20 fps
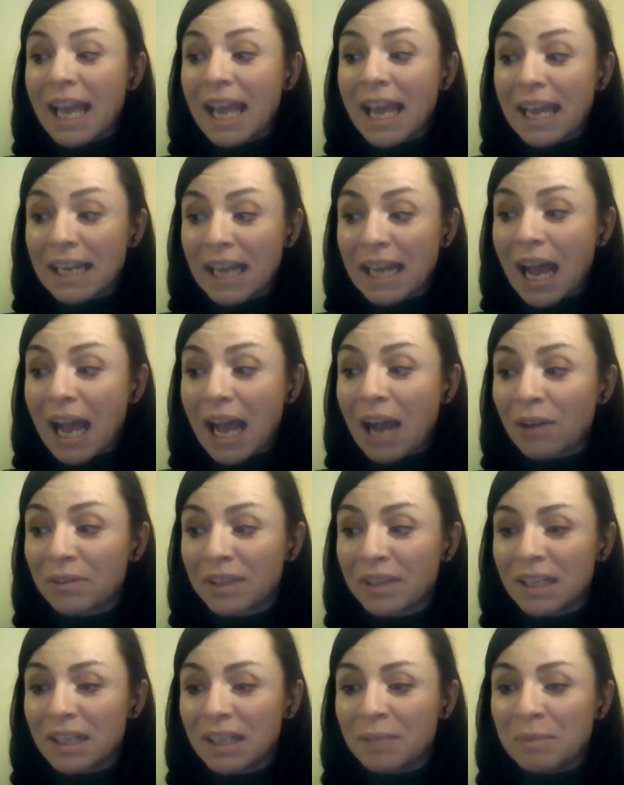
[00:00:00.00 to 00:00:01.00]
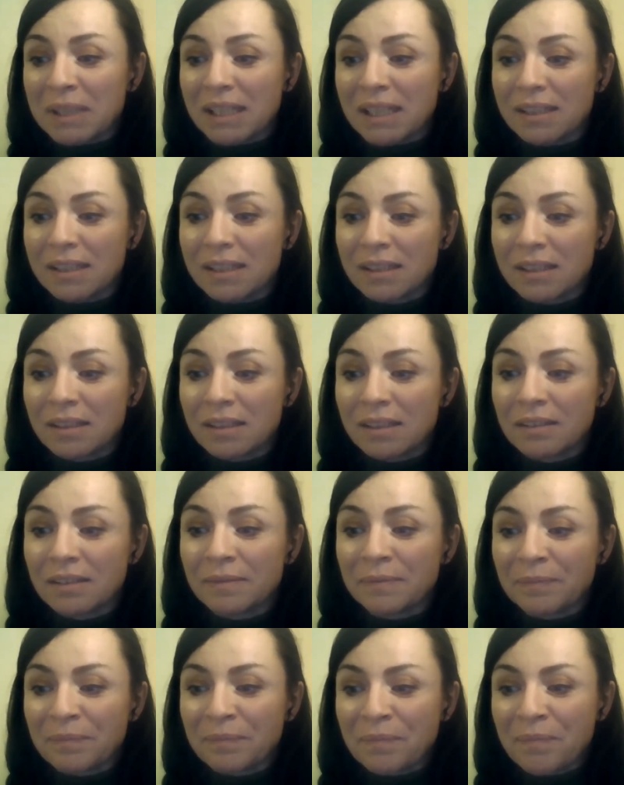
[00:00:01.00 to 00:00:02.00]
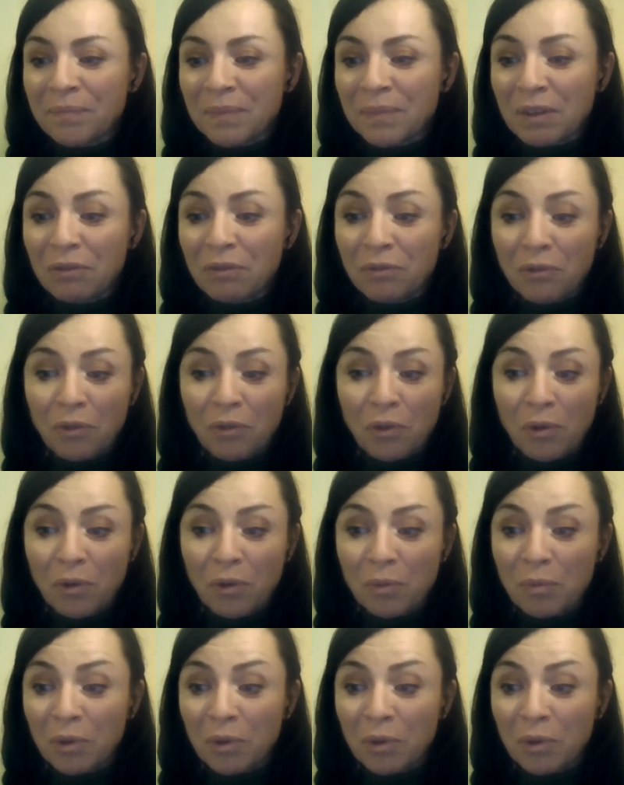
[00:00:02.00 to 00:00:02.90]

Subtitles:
and how they limit us for more